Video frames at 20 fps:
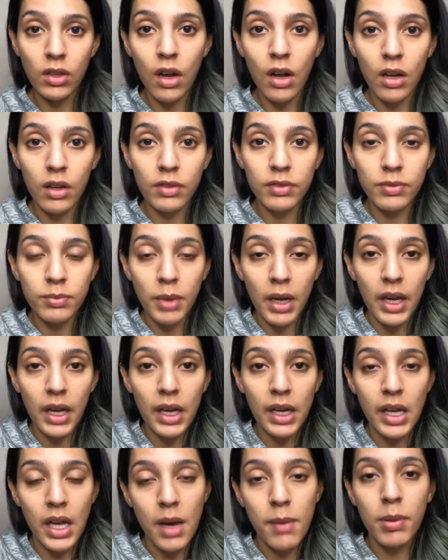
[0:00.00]
off
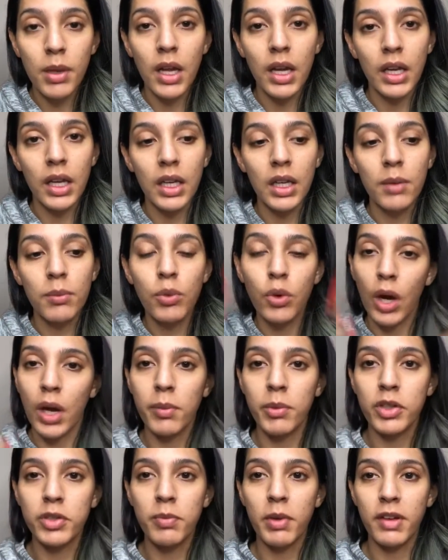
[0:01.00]
by applying
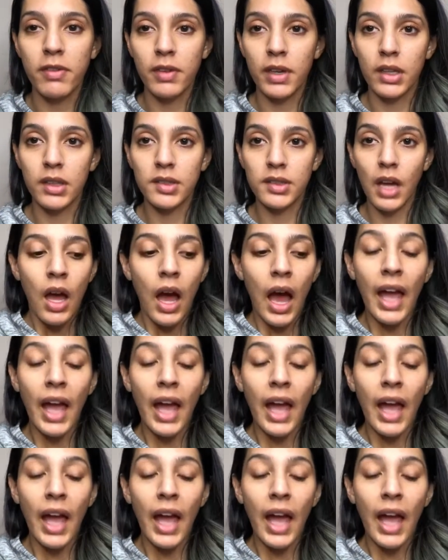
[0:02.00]
primer to my face.